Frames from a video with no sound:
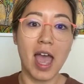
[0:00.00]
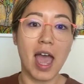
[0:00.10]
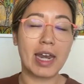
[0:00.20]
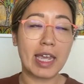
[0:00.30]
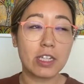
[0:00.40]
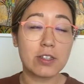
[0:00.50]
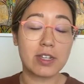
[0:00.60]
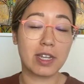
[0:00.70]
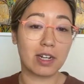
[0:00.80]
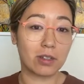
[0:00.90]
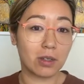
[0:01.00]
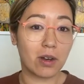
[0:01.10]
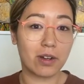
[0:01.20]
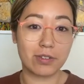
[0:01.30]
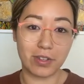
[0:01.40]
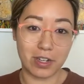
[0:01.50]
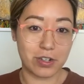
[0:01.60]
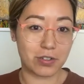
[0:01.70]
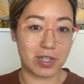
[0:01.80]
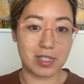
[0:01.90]
And he used to get a lot of
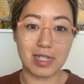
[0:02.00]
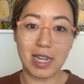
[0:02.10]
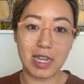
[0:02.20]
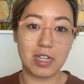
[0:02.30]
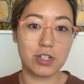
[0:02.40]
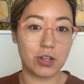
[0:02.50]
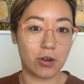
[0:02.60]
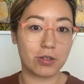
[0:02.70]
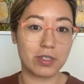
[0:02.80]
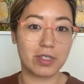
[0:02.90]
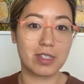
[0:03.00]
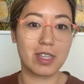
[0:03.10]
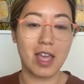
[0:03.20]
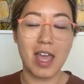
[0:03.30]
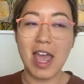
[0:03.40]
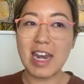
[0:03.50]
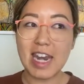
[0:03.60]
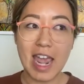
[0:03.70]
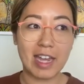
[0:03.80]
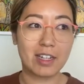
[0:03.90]
injuries, knees, shoulders,
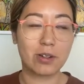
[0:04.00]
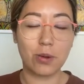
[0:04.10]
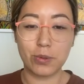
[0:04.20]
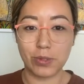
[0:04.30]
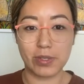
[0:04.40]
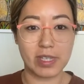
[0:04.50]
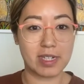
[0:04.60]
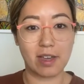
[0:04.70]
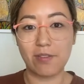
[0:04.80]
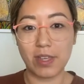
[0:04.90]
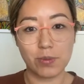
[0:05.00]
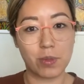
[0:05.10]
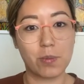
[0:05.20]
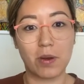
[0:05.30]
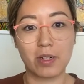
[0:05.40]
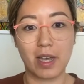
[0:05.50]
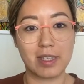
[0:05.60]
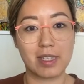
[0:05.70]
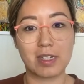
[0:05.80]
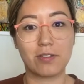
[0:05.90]
neck, all sorts of stuff. That's what the
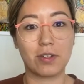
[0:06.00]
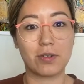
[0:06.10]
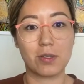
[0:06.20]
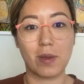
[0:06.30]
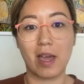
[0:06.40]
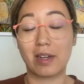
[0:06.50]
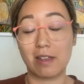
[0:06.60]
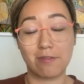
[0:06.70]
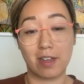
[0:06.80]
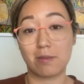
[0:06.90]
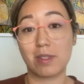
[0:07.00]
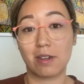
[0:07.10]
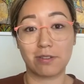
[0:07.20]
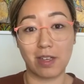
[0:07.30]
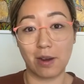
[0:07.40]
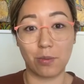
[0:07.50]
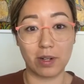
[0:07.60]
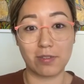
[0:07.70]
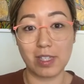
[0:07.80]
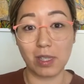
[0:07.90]
podcast interview is about. And he found himself at one
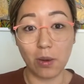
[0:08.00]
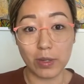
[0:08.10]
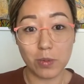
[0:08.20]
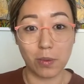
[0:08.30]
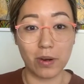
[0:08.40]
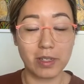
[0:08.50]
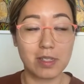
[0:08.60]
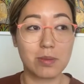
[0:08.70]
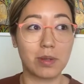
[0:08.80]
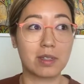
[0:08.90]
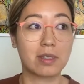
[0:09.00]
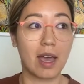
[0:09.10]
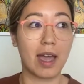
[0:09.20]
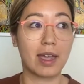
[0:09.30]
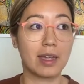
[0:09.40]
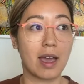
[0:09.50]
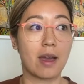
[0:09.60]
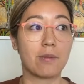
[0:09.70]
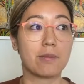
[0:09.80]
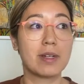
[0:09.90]
of his lowest points with a
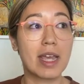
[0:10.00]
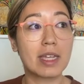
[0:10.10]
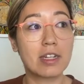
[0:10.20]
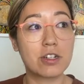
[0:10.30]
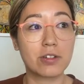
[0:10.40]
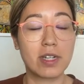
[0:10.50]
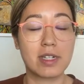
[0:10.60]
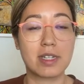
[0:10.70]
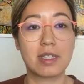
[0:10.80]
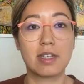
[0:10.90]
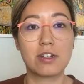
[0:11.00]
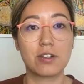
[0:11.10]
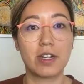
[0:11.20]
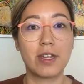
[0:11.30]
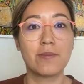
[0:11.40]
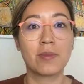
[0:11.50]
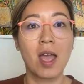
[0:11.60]
neck injury, a disc injury.